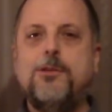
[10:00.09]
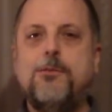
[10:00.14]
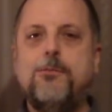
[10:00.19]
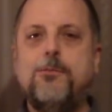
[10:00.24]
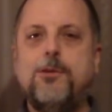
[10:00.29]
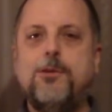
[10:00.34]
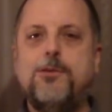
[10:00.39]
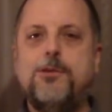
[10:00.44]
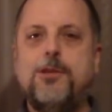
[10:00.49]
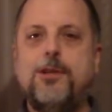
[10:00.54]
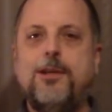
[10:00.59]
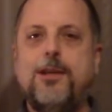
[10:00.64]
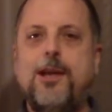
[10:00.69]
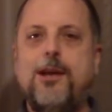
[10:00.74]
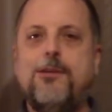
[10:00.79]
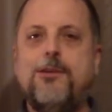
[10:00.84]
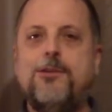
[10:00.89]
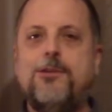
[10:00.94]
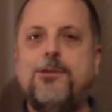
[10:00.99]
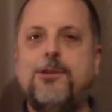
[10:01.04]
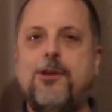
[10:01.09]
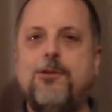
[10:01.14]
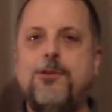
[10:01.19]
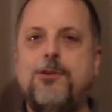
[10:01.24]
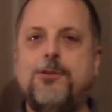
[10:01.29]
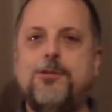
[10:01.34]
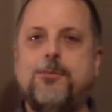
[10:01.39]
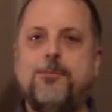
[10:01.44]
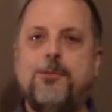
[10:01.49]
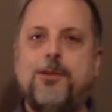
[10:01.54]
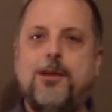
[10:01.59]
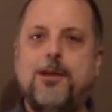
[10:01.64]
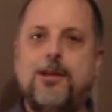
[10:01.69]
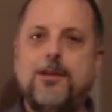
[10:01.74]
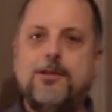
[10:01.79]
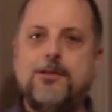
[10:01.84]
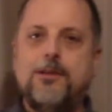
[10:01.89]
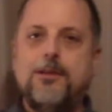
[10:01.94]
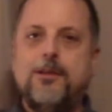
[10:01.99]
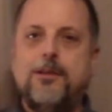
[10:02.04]
and we'll sit down and show you some
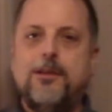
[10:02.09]
things.